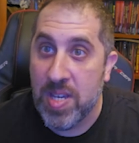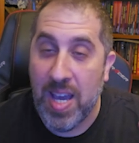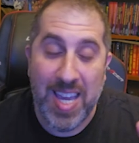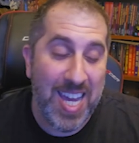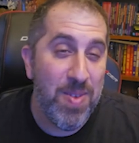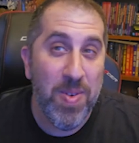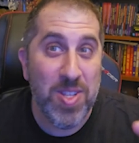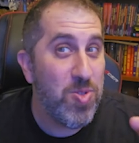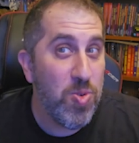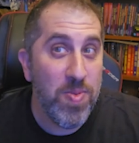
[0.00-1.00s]
I kind of want
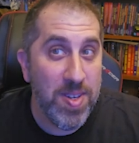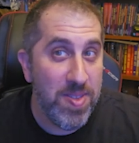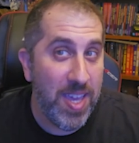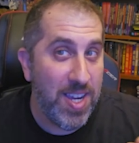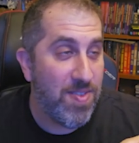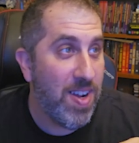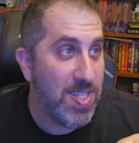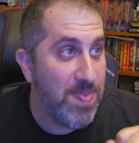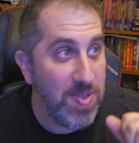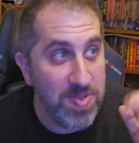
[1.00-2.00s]
to dual wield hand
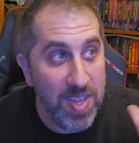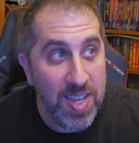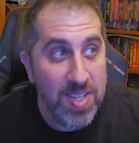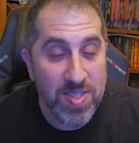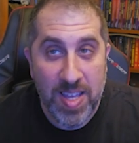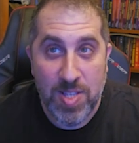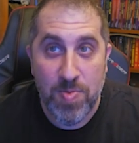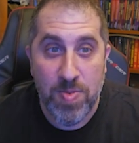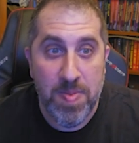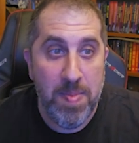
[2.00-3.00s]
crossbows. So that
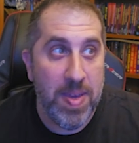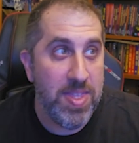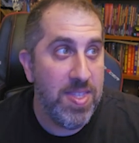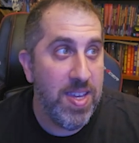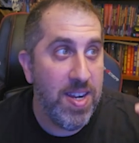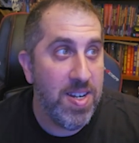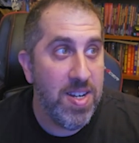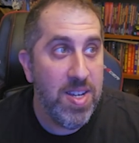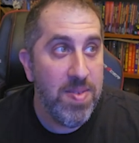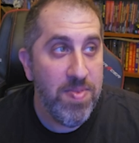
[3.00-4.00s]
was my method there.
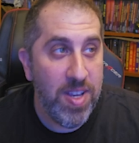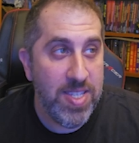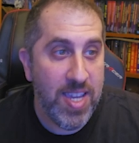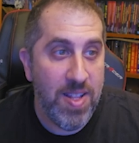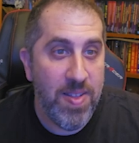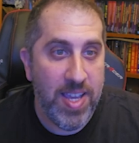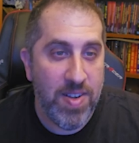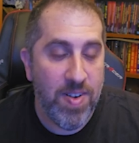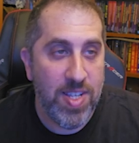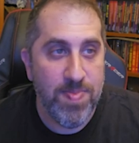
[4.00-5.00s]
Plus I get a light
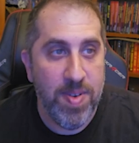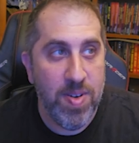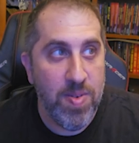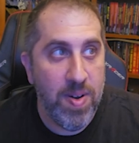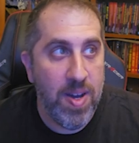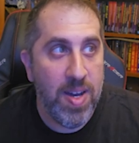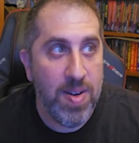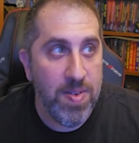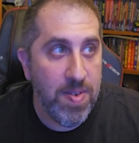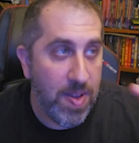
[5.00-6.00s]

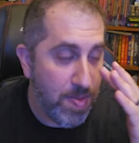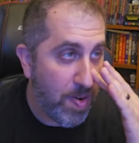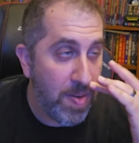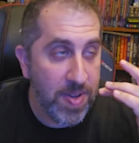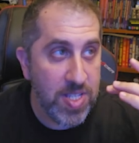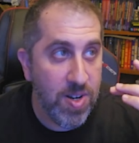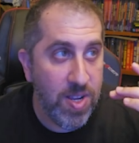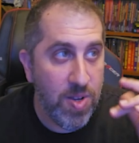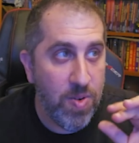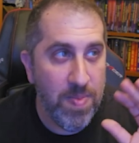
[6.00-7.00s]
crossbow as part of my
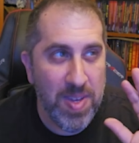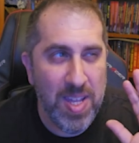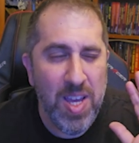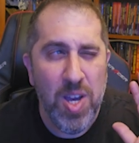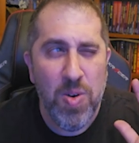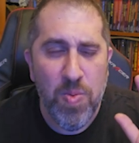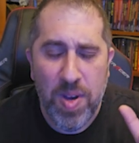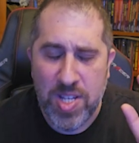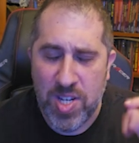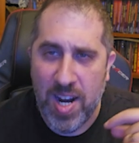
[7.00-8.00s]
starting equipment,
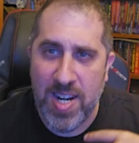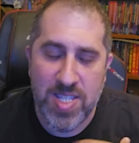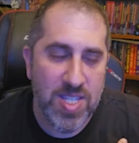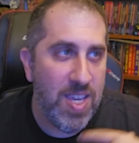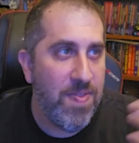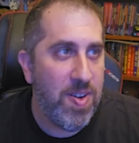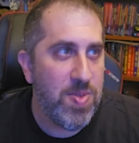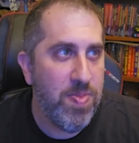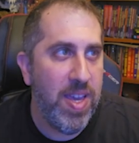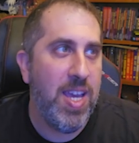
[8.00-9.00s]
which honestly, if I was
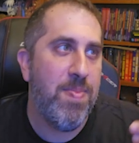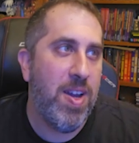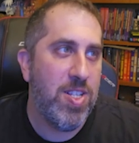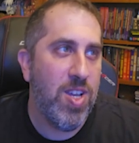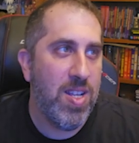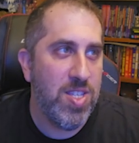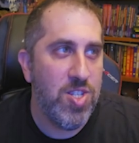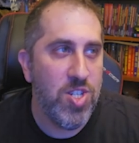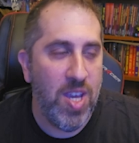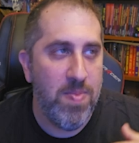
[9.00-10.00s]
playing, I'd probably talk to the
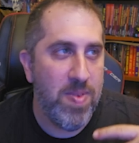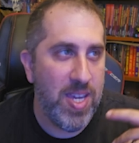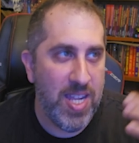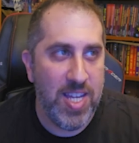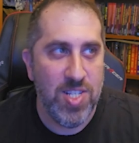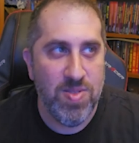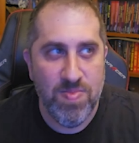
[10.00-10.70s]
GM and be like, can I